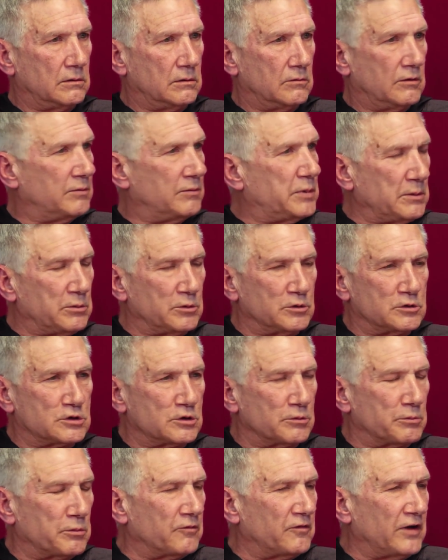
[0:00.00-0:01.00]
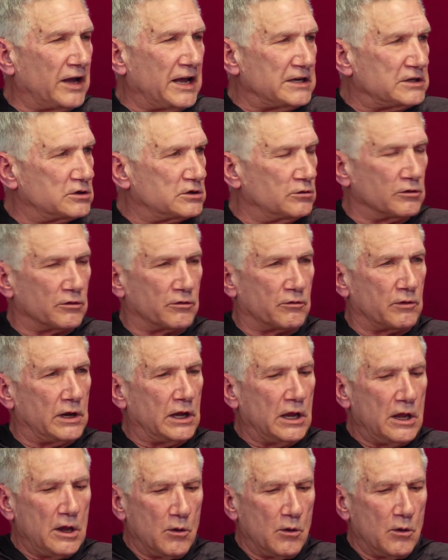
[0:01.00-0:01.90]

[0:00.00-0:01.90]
We have people who supervise 2 or 3.